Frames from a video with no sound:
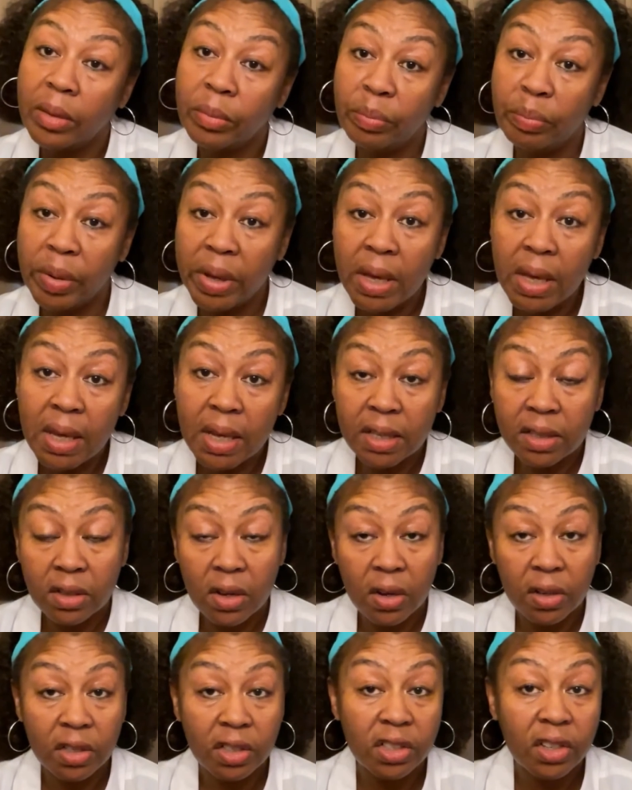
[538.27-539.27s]
B is
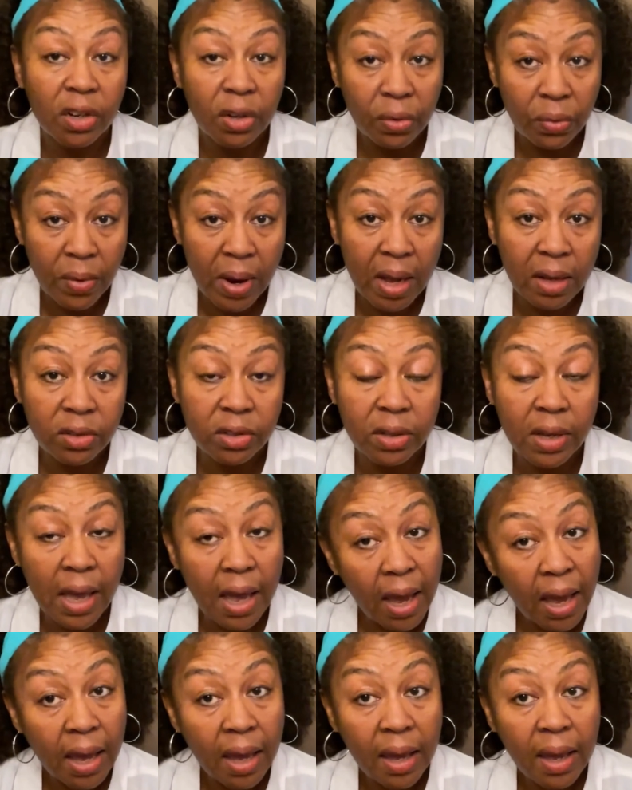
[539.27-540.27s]
going to turn around to
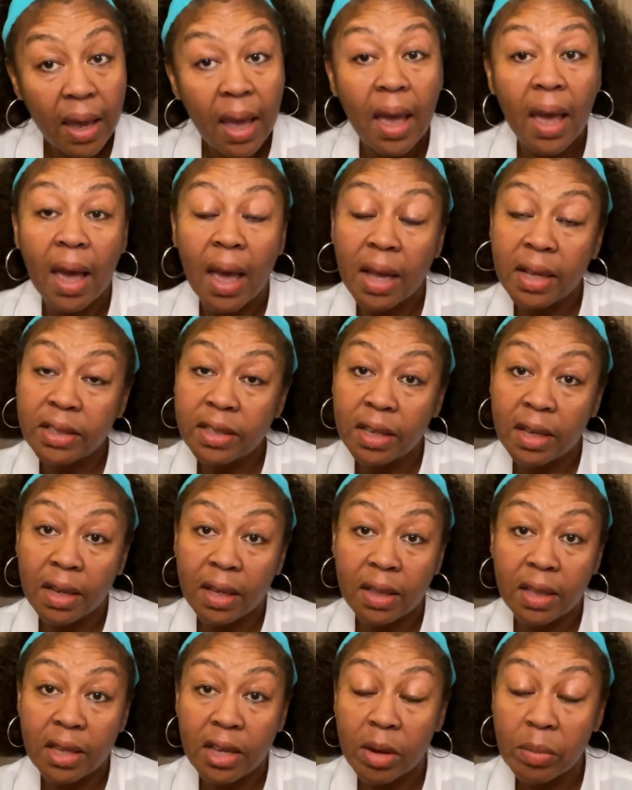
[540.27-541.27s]
A and tell
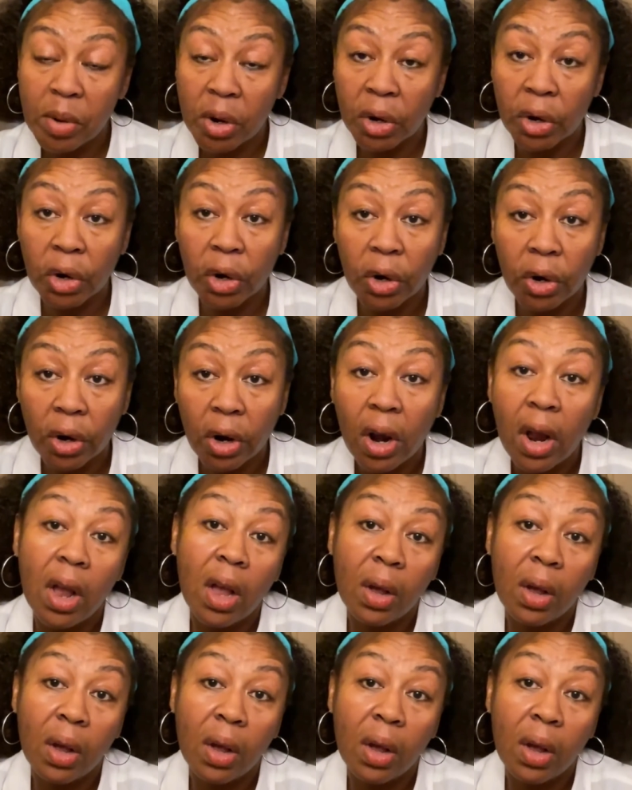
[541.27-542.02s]
him or her